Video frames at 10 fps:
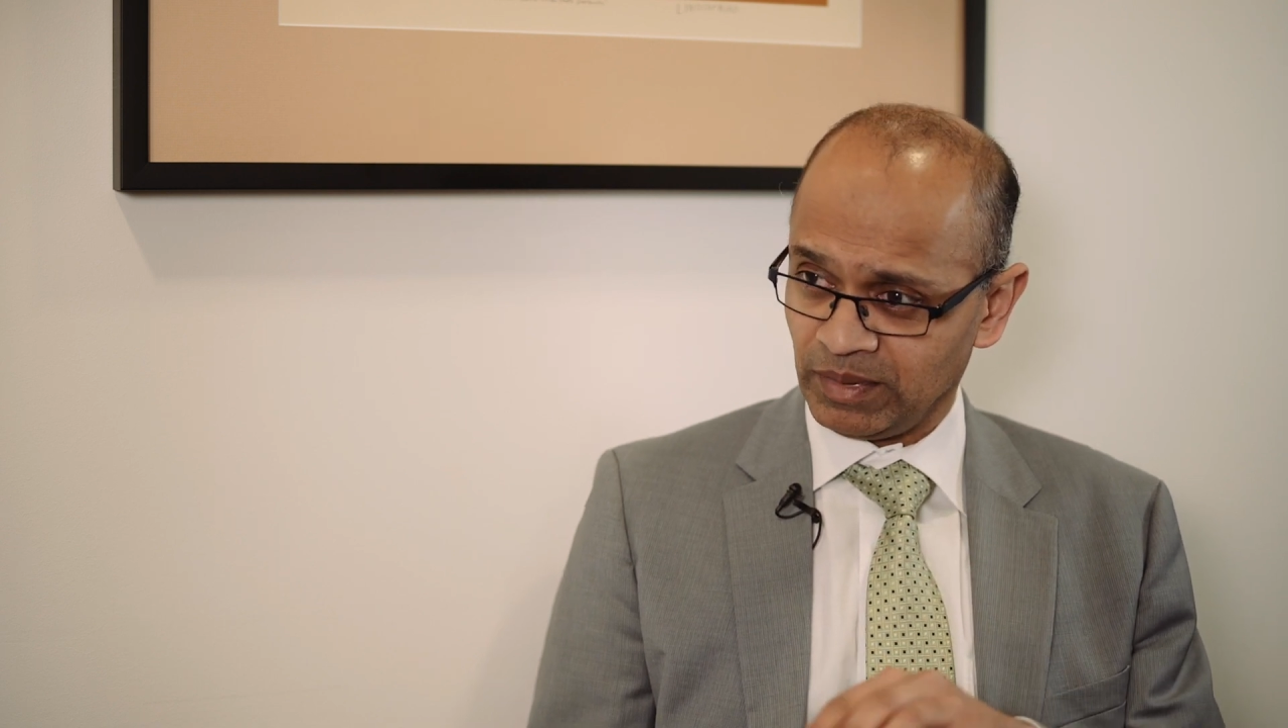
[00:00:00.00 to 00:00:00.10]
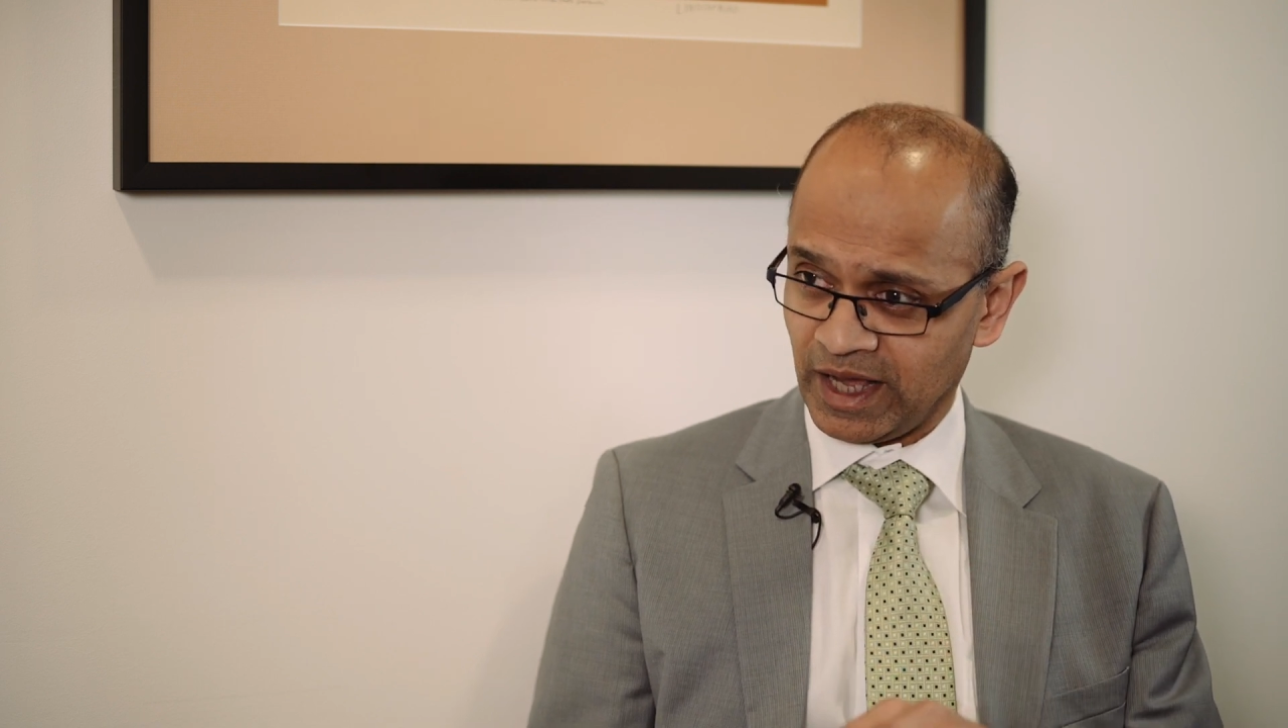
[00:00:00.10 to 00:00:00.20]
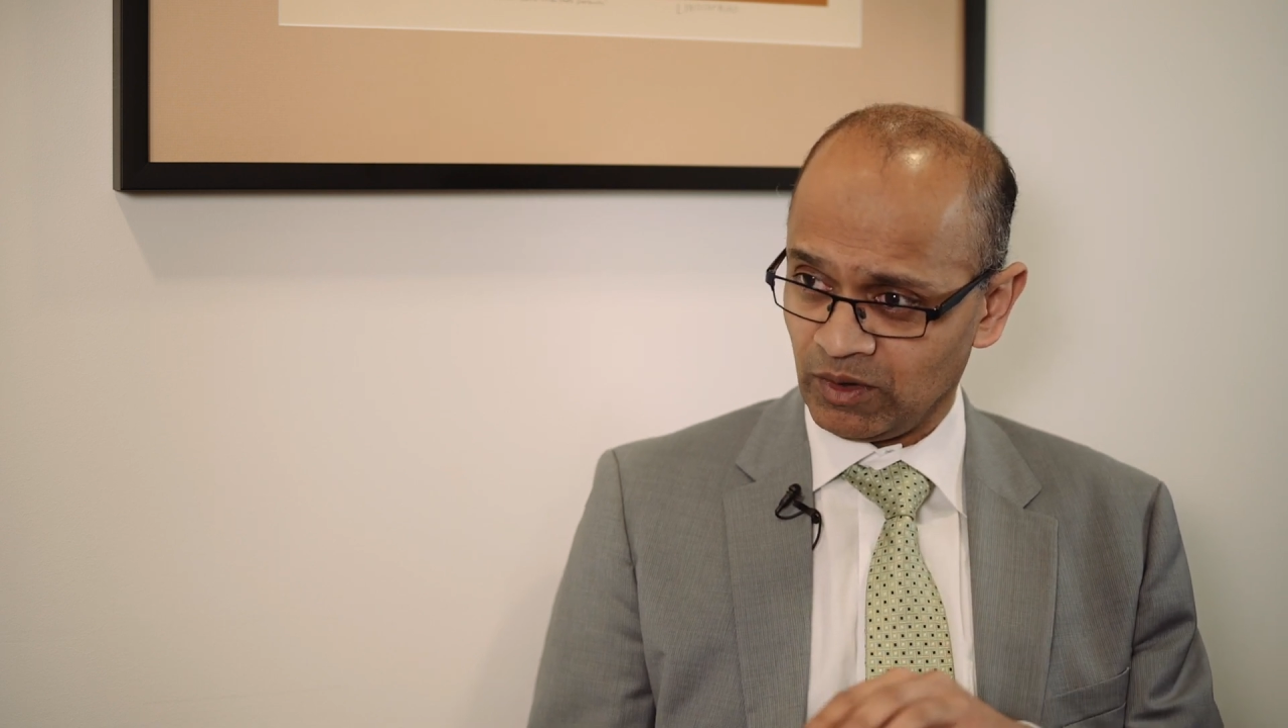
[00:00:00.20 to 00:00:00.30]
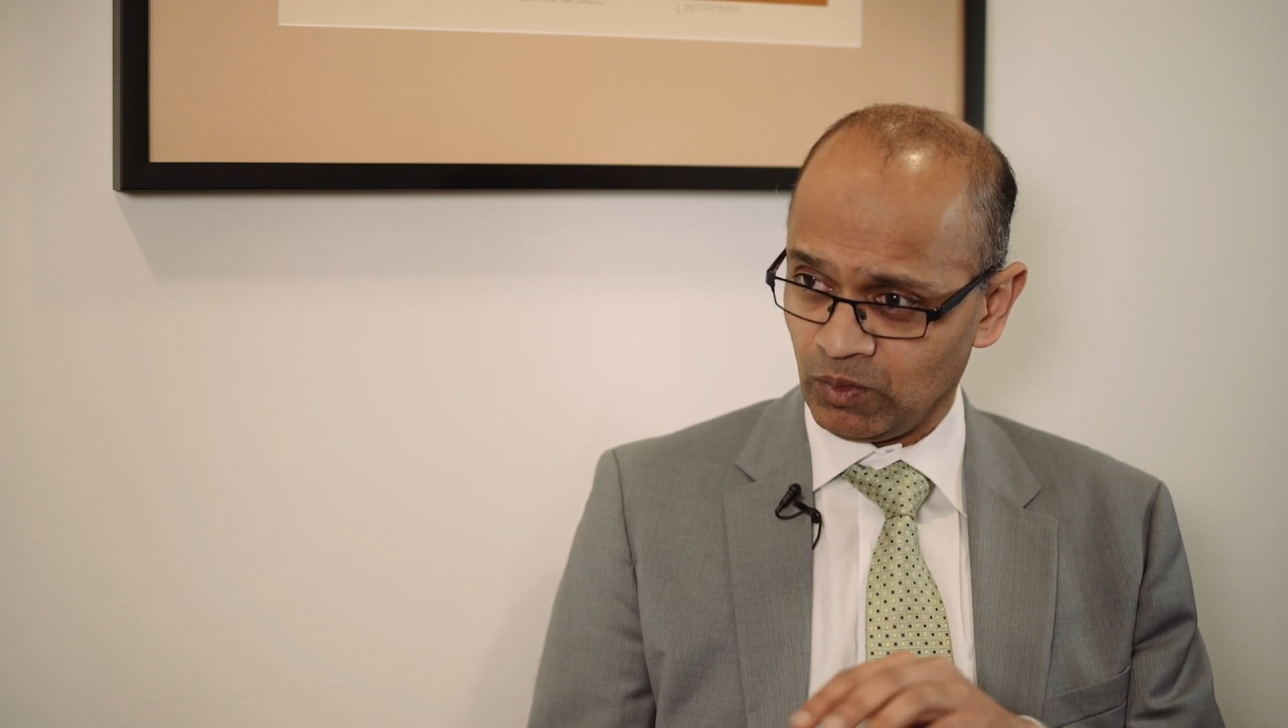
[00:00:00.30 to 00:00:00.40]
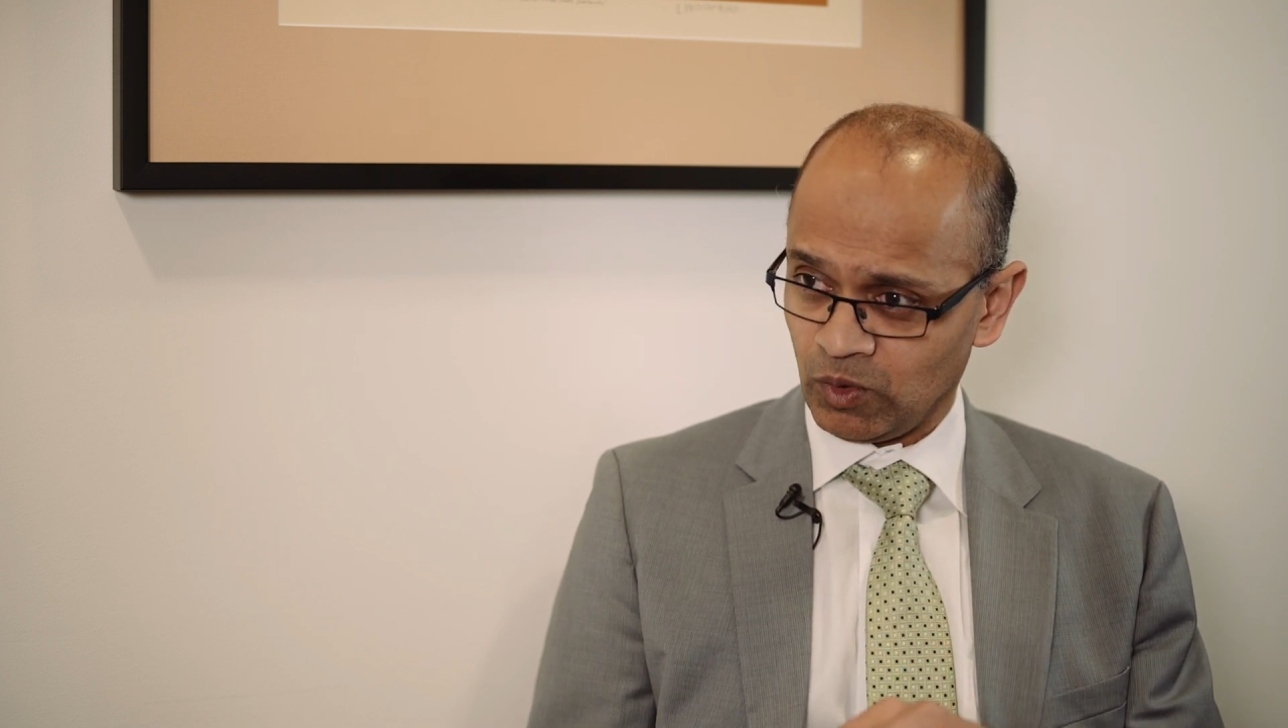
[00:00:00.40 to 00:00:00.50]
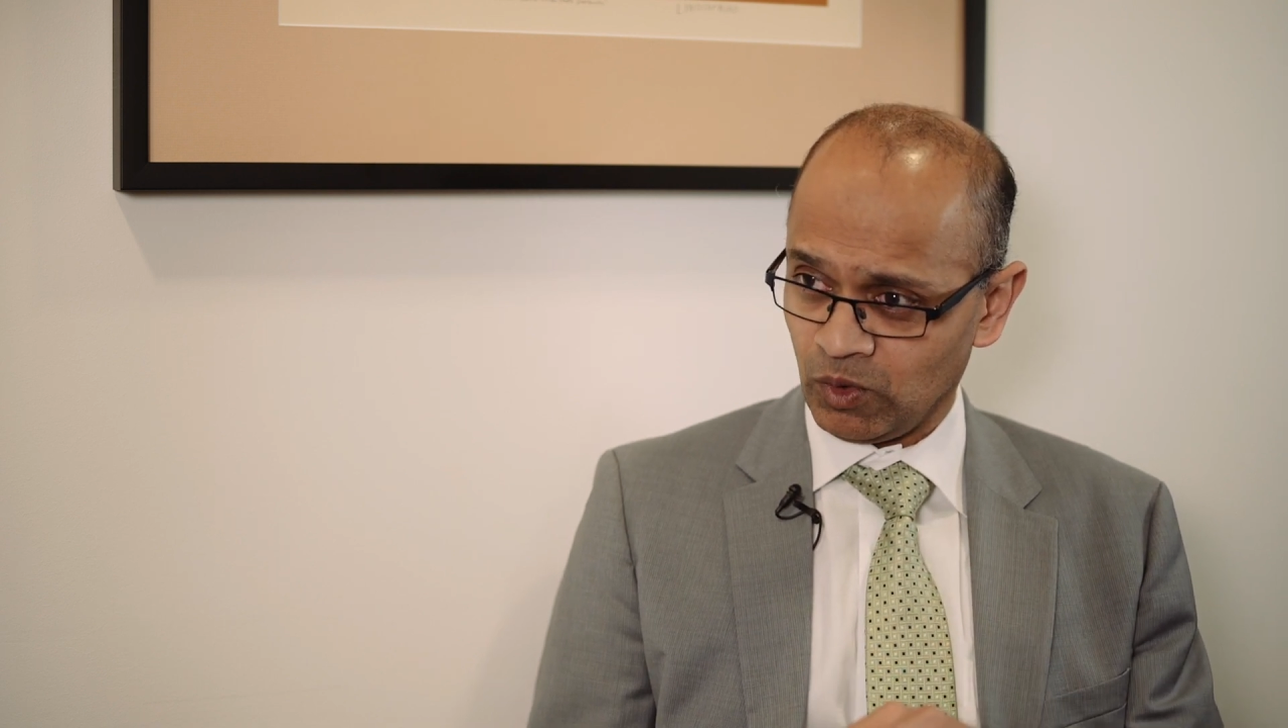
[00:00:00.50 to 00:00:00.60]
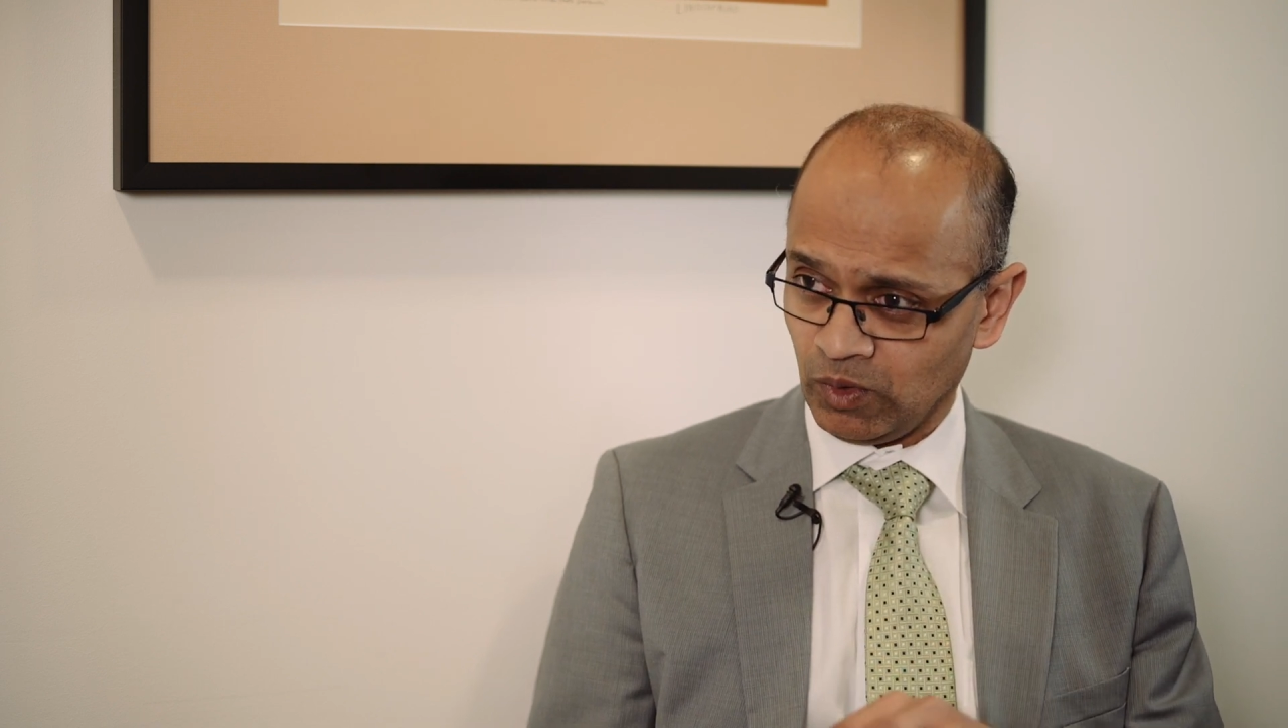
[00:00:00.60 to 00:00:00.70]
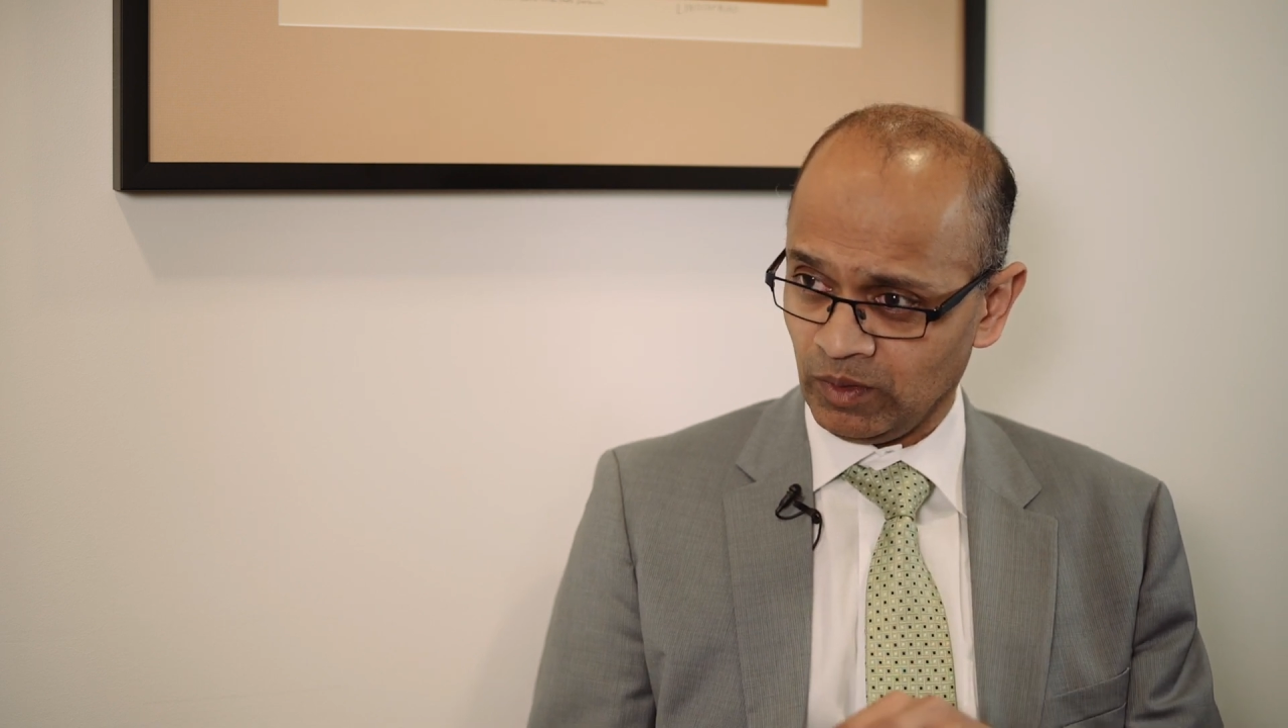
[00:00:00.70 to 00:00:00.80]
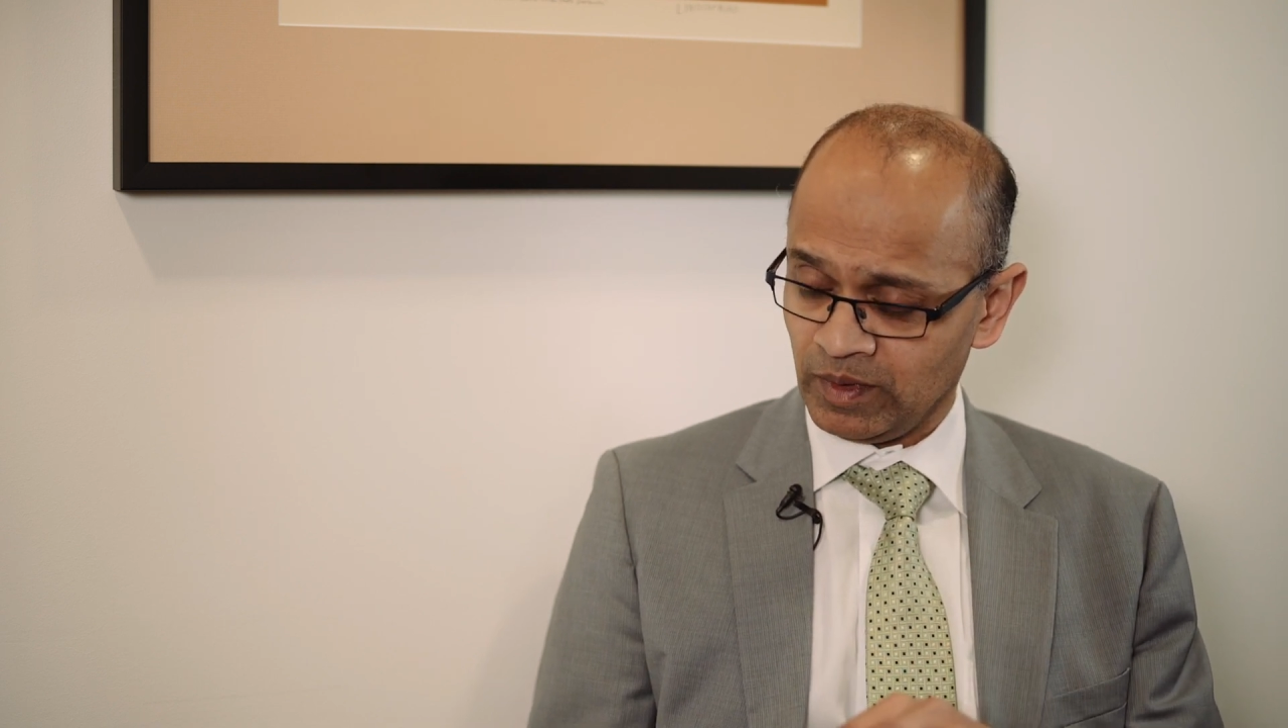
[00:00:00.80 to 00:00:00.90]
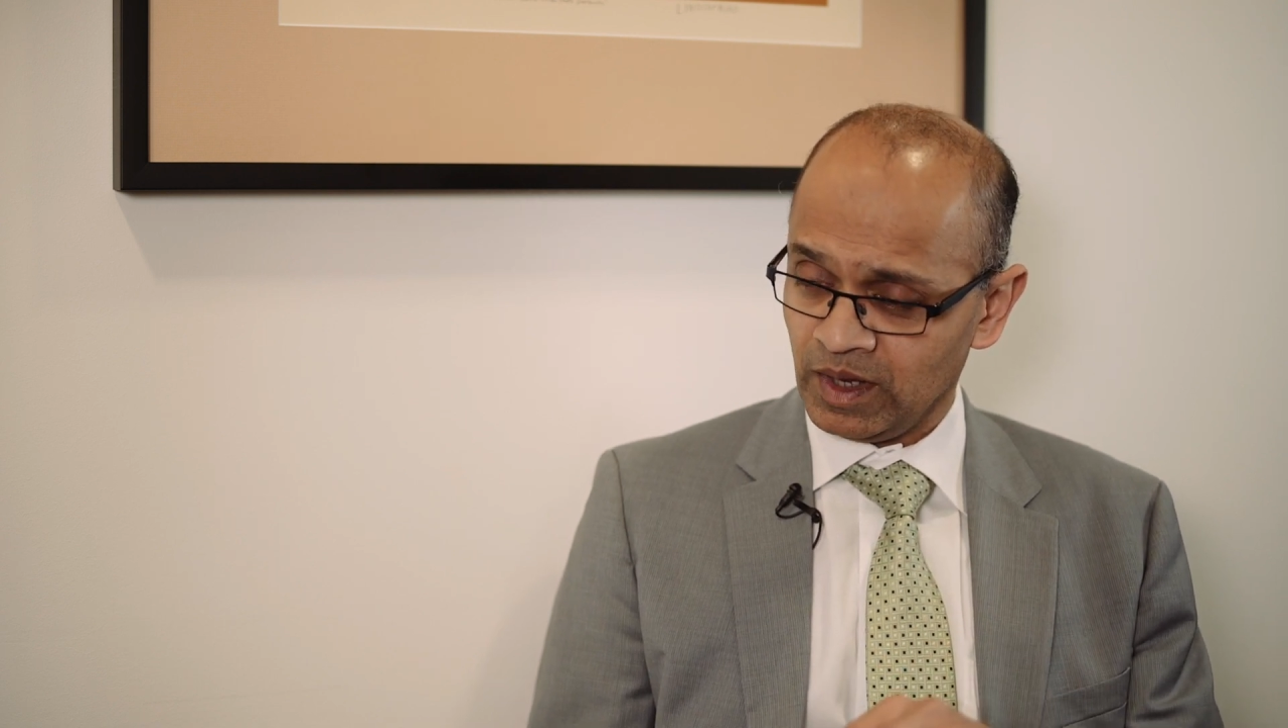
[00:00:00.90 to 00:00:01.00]
bladder
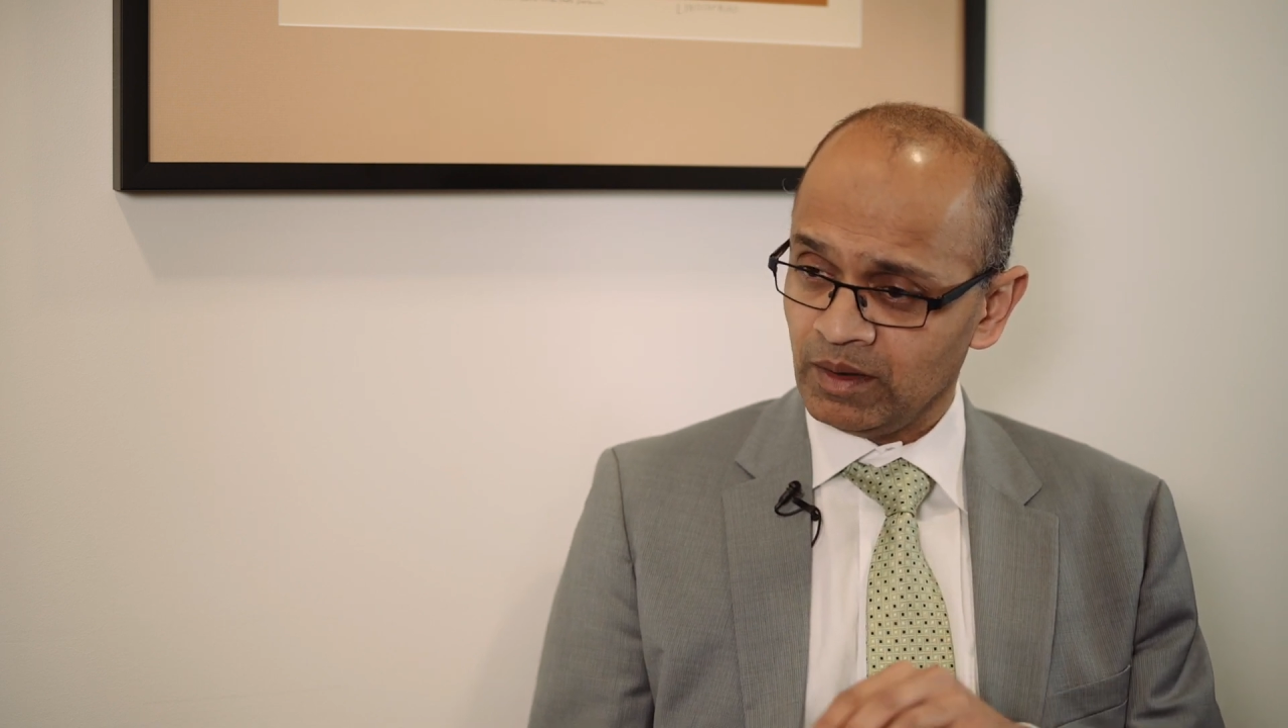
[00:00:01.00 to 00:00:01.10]
wall,